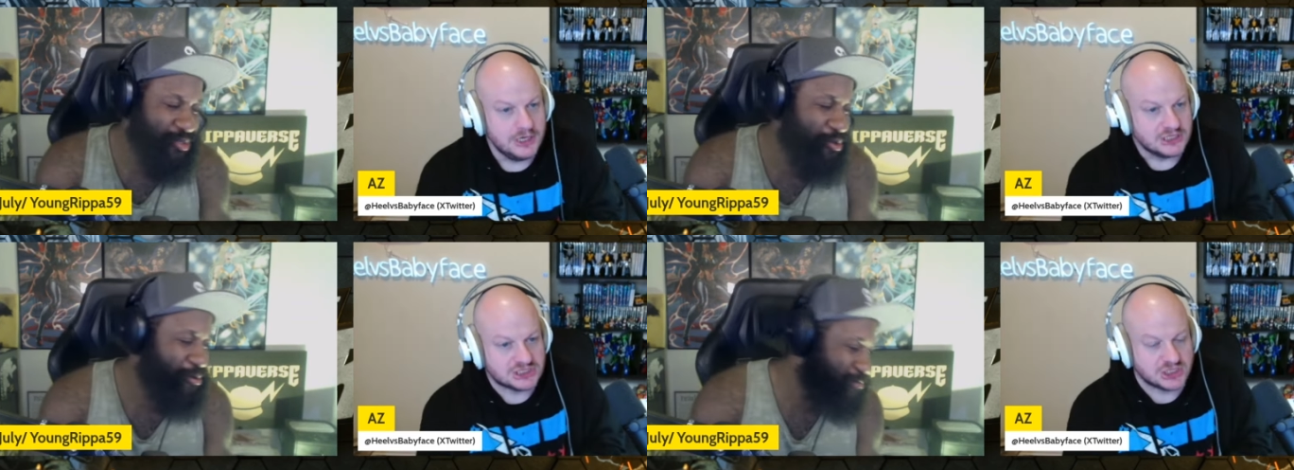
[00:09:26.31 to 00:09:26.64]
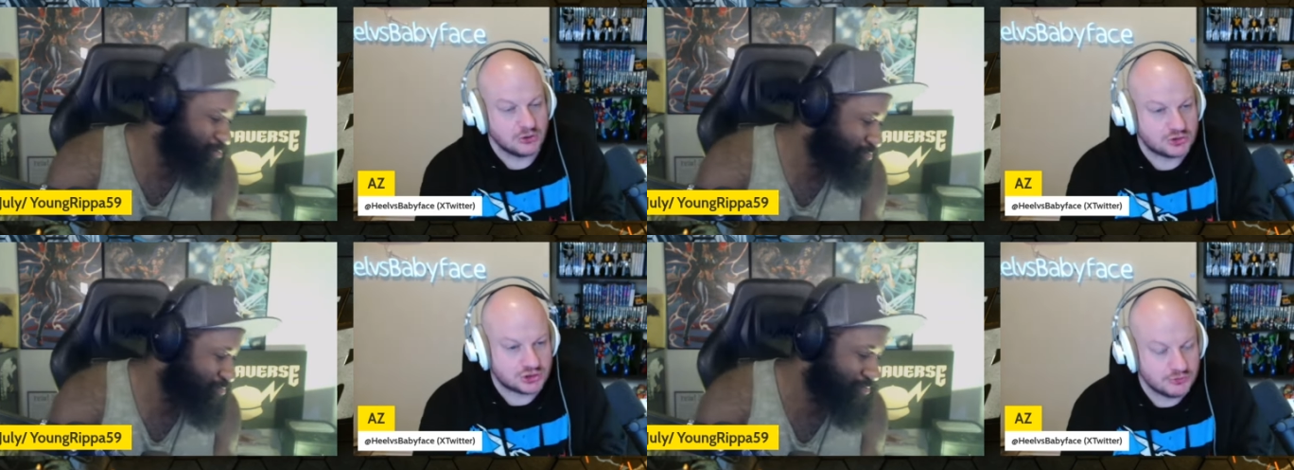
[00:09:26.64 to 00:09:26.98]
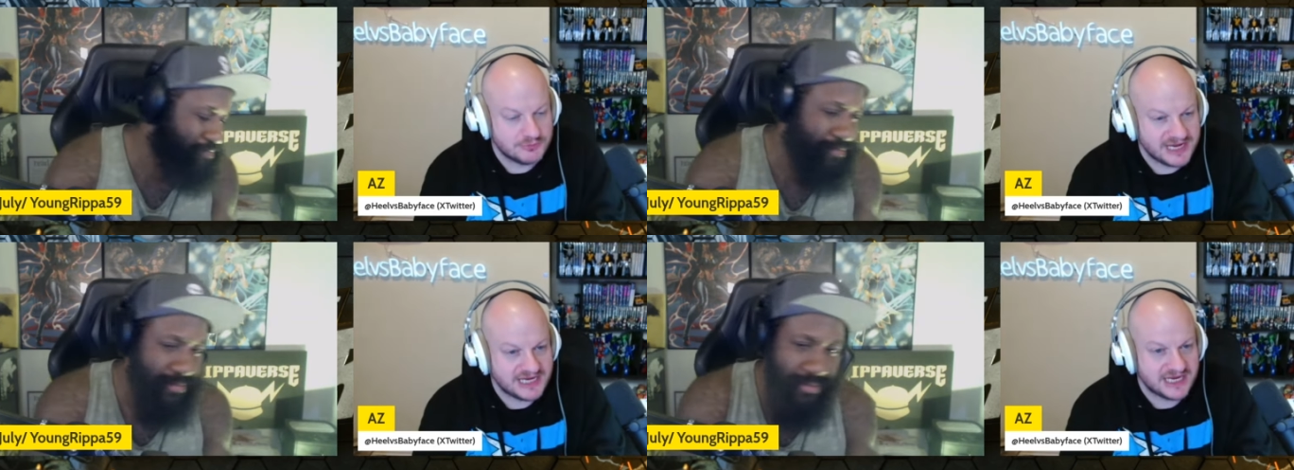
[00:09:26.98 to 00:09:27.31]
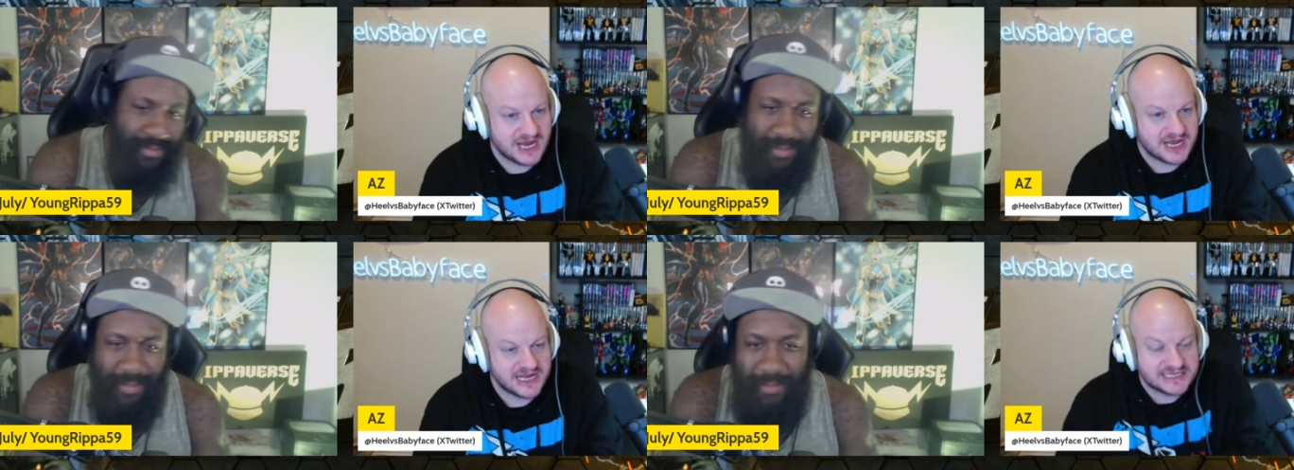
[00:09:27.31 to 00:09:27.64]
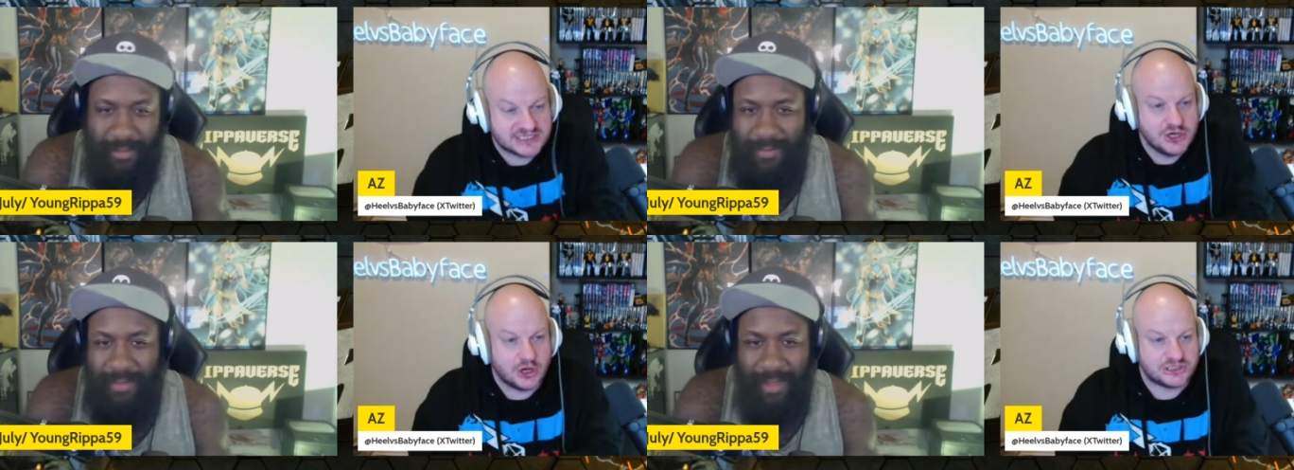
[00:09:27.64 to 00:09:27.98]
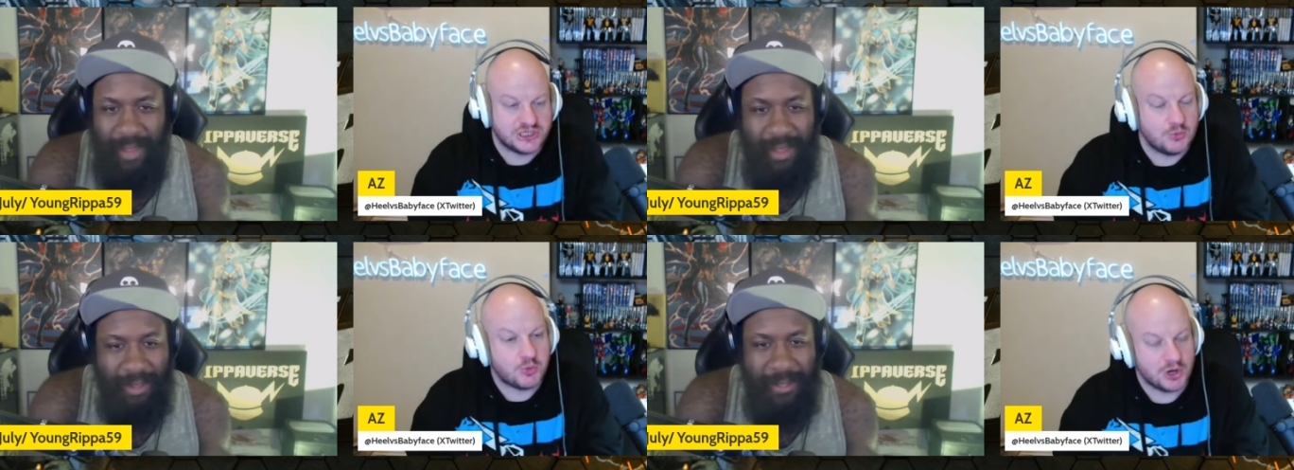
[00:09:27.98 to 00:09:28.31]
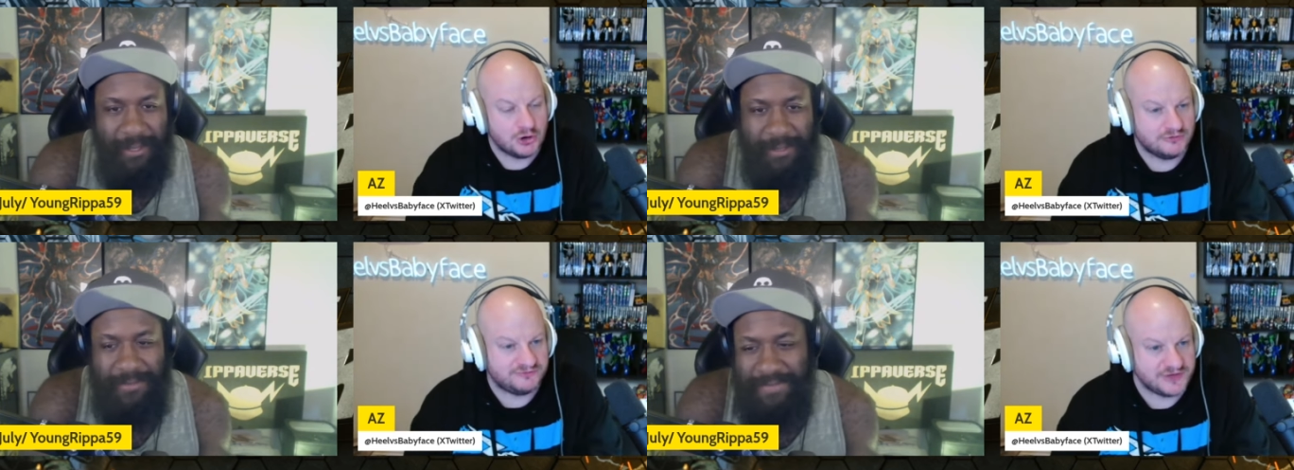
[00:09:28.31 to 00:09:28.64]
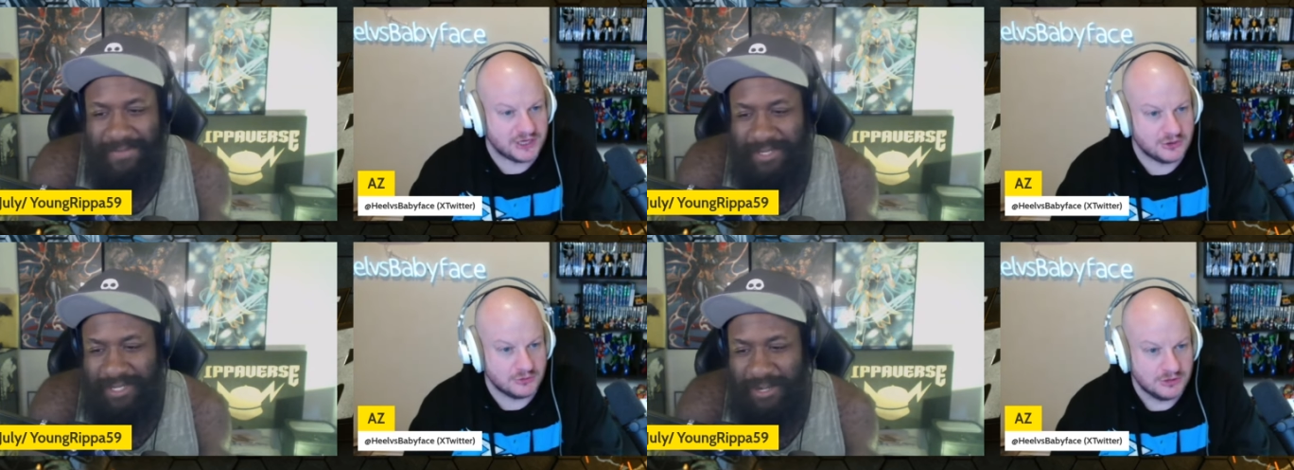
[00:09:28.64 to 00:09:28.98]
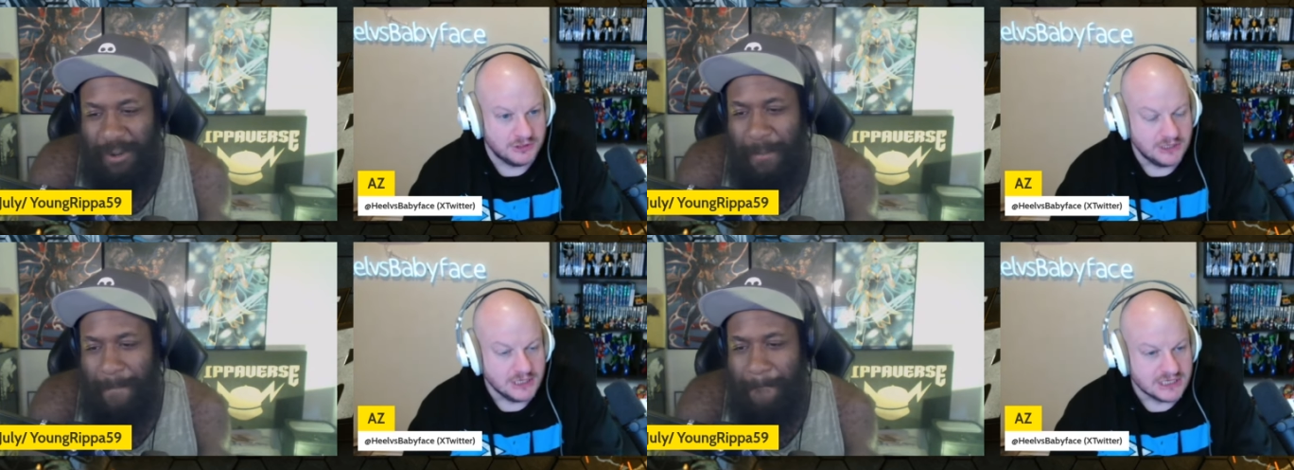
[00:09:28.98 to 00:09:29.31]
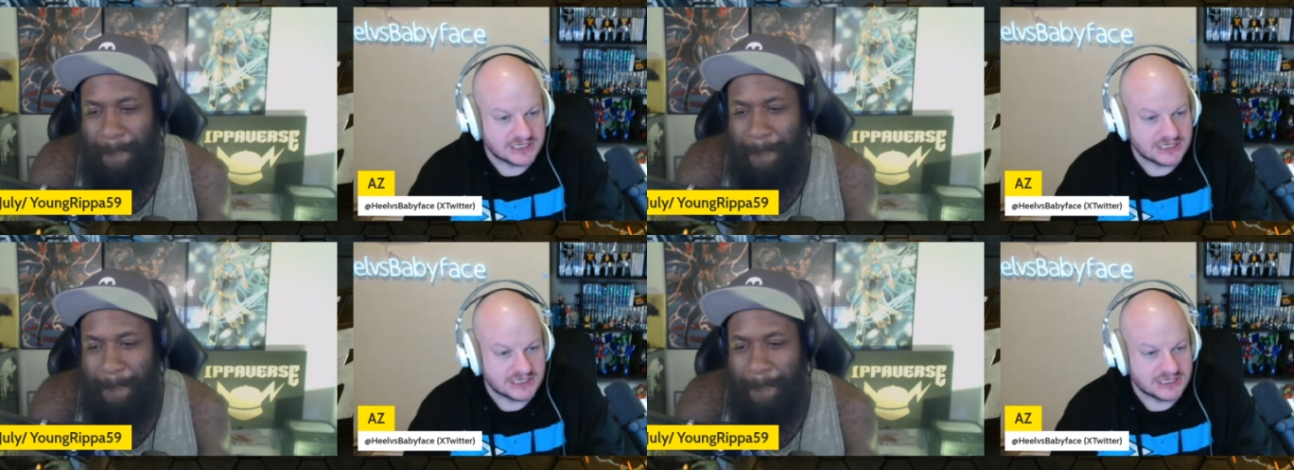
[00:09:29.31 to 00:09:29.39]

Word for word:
Speaker 1: True. Social media is not a worldview. True.